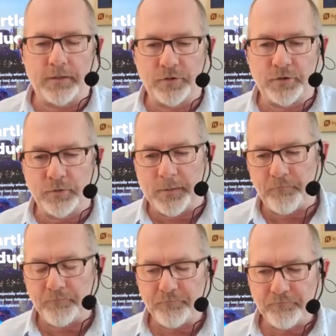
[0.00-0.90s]
to, um,
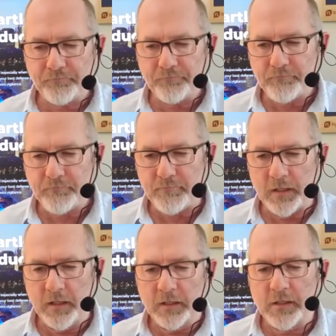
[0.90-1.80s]

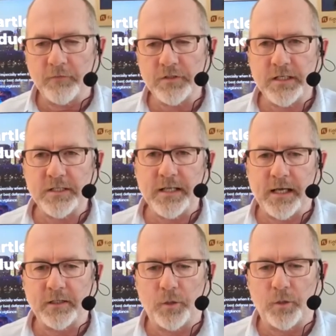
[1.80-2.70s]
conversation I
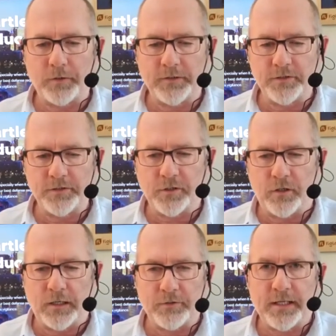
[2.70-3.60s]
had a couple of years ago.
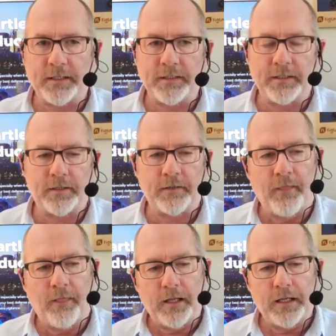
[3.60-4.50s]
I was at a, uh,
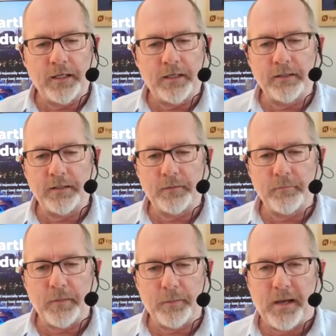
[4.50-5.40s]
a, uh,
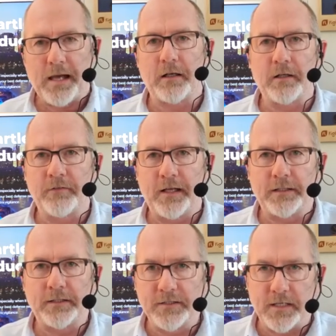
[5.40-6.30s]
a panel
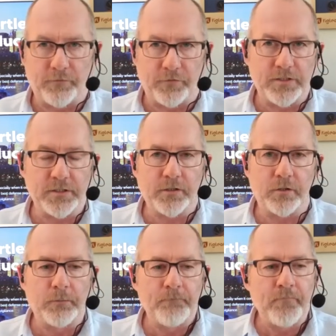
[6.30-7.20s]
event in San
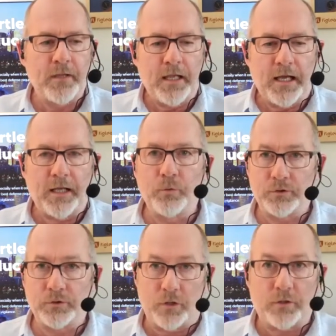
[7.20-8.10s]
Francisco. And we're
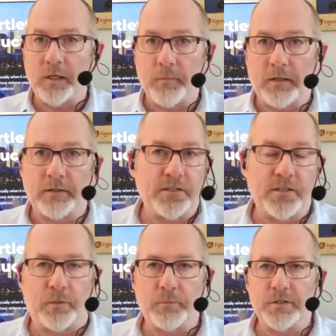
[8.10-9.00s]
talking about these
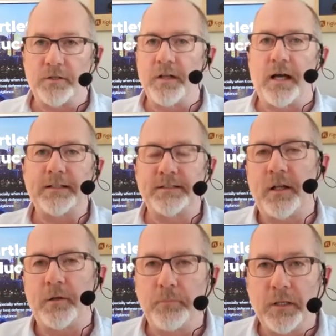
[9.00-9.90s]
numbers of 9,
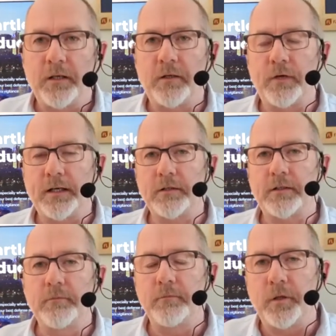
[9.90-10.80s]
10 billion rec-
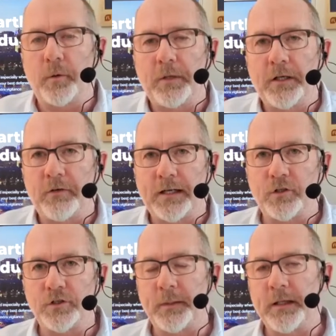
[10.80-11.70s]
you know billion
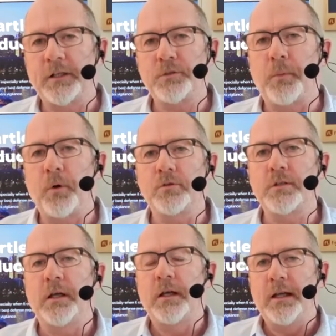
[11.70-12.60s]
records being
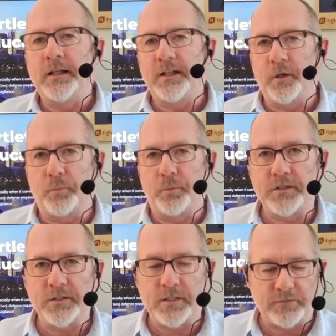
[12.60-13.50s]
exposed in data
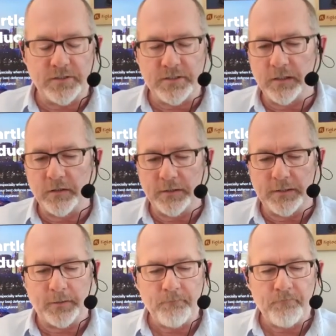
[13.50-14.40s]
breaches every single year,